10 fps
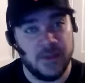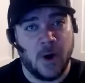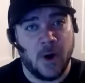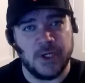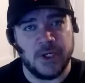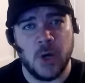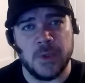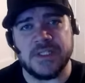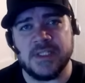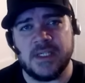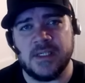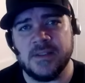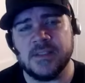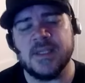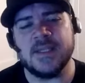the party goer
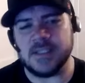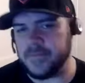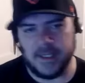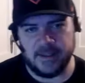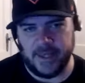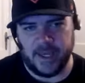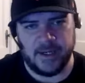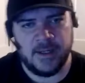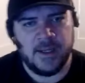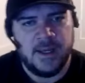scenes, and stuff like that.